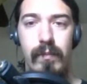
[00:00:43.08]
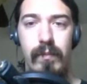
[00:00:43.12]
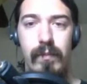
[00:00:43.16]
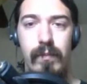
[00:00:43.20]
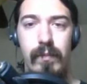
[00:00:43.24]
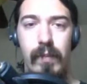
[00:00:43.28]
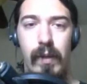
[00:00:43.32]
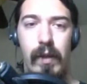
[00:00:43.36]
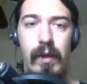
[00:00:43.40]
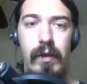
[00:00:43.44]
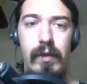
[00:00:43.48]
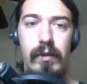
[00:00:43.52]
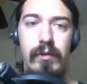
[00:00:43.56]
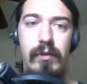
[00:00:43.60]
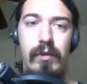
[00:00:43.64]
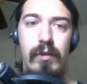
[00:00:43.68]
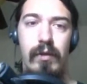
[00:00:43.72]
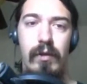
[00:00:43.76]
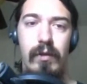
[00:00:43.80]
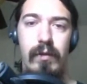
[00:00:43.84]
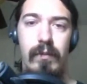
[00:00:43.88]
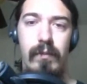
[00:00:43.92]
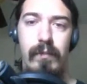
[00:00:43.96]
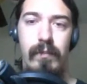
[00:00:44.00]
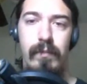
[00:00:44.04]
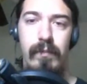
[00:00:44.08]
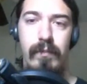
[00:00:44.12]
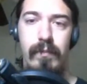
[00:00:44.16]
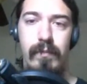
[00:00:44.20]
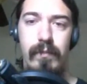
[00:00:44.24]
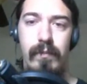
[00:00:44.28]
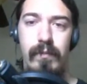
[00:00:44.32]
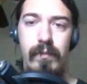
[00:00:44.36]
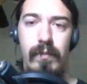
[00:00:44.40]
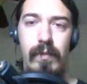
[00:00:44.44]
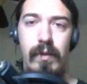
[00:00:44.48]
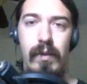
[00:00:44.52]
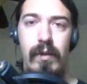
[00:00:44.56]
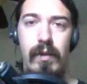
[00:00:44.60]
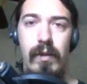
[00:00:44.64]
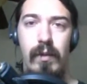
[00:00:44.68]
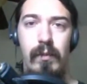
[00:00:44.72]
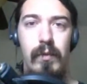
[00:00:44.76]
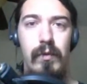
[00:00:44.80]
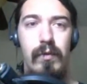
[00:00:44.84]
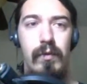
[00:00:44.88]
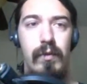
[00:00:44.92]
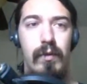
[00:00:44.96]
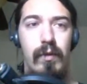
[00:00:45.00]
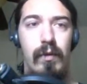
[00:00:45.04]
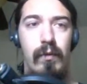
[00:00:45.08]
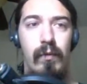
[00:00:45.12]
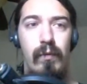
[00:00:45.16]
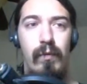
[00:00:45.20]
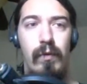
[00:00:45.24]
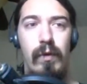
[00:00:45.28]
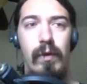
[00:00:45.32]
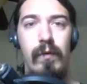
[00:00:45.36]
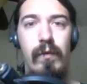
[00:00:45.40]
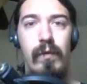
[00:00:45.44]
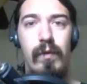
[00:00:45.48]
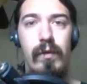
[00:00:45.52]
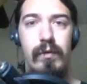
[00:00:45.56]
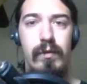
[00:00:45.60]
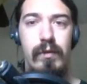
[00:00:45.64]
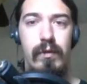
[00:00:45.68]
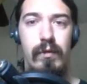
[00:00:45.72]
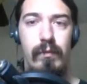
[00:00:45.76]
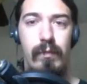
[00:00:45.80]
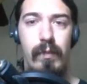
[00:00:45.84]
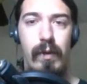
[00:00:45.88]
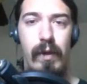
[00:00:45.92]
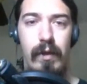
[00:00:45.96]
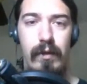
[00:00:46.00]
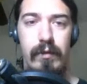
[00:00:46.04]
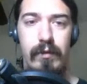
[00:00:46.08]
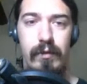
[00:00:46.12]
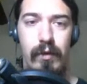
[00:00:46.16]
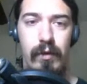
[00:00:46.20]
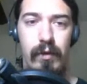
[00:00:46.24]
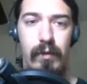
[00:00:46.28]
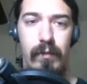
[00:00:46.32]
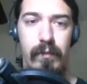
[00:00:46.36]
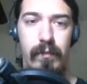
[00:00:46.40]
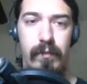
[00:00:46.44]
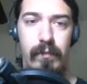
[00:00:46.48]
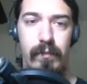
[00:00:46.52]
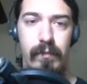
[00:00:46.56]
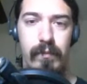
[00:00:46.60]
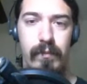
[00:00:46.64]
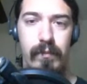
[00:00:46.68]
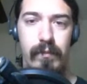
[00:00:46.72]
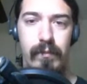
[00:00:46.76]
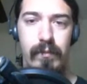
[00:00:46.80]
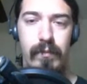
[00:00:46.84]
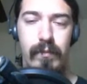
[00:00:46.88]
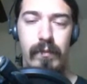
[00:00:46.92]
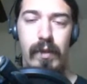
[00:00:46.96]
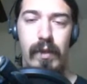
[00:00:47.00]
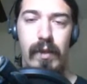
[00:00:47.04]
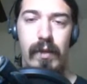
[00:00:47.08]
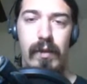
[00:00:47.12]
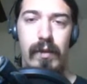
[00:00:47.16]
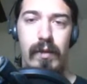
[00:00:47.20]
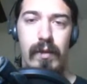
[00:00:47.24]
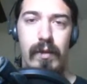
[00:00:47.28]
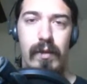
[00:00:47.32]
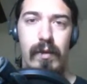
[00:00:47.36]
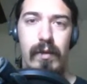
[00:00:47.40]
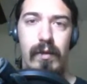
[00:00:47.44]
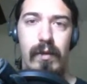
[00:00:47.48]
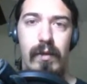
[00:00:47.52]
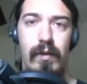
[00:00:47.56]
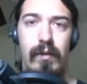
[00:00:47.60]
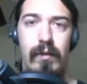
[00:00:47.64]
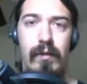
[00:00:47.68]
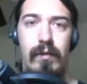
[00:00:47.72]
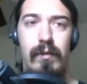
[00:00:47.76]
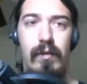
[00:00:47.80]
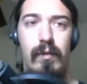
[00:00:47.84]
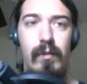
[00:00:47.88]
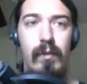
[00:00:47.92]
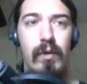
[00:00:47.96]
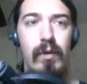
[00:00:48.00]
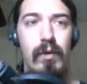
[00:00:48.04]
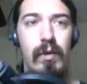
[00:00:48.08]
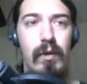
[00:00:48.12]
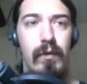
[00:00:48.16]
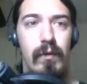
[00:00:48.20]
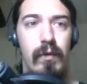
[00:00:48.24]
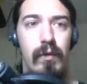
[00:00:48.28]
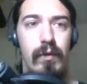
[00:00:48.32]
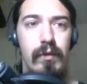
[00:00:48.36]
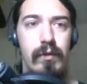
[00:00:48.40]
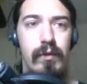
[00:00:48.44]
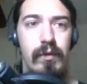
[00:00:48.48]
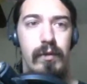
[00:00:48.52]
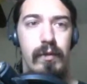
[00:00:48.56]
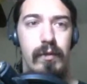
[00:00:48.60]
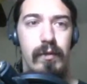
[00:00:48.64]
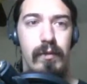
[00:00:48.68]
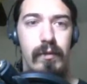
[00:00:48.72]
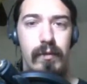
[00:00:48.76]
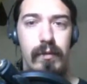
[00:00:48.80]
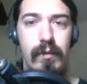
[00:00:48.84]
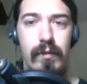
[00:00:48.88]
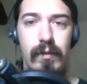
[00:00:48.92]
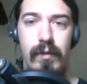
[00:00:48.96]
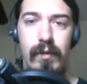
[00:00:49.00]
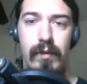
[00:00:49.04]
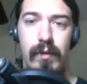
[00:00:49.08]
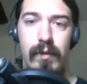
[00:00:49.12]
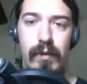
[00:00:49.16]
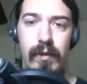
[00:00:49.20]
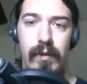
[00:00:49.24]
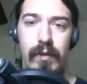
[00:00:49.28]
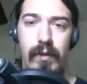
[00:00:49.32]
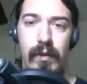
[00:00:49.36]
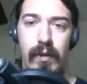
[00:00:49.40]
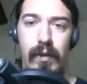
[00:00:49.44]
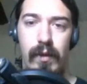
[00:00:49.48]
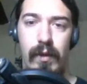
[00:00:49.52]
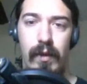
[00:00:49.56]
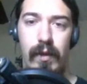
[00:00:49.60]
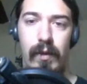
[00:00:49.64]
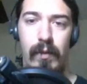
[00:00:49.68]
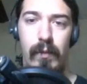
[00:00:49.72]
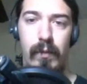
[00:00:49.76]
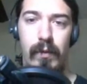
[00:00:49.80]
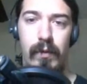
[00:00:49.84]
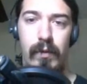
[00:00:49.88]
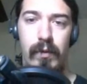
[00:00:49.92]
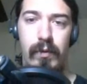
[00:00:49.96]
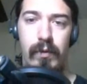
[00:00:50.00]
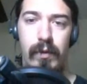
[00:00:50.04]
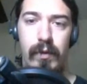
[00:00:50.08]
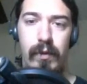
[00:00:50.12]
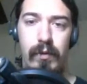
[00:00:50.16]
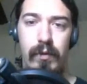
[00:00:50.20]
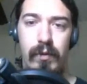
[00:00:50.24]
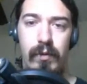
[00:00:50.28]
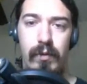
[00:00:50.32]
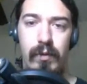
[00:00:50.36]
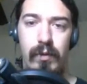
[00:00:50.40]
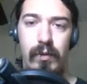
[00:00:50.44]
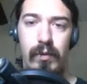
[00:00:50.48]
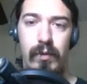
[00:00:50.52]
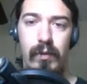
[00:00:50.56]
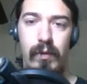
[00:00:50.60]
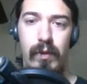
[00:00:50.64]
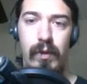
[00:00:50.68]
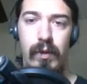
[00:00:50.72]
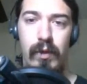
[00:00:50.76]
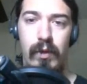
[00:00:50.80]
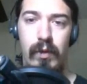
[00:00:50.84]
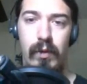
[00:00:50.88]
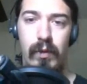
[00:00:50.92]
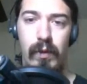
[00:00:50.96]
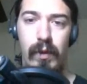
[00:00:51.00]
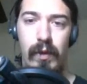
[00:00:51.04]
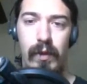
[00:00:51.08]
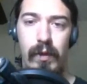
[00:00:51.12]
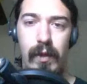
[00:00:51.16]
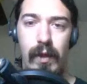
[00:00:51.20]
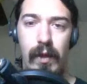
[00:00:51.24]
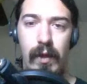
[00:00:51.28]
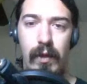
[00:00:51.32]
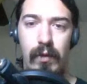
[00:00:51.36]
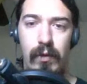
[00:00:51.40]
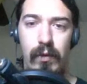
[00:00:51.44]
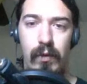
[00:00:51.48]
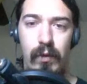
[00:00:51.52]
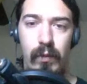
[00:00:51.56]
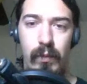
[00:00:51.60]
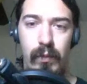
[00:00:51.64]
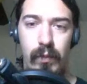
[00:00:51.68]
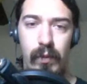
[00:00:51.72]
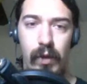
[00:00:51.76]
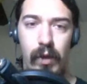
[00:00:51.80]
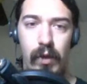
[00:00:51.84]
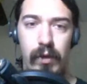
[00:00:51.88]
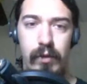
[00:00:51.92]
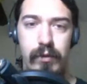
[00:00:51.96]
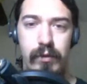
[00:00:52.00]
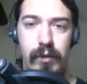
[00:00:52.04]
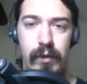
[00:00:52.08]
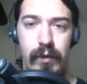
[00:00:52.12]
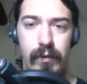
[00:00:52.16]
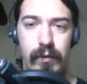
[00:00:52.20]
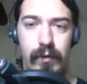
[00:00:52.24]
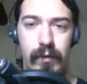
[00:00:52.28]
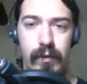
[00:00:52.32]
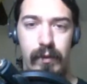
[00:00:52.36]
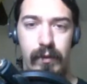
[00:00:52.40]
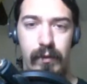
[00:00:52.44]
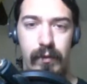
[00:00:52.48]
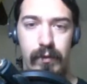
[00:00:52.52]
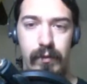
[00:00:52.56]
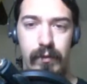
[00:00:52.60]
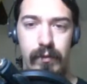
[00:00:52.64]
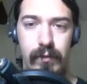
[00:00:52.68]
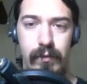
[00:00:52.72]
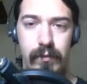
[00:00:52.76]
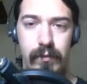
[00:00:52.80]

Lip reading: Pycharm. I'm using the free version of Pycharm. It's the community version. And we're going to create a new project here.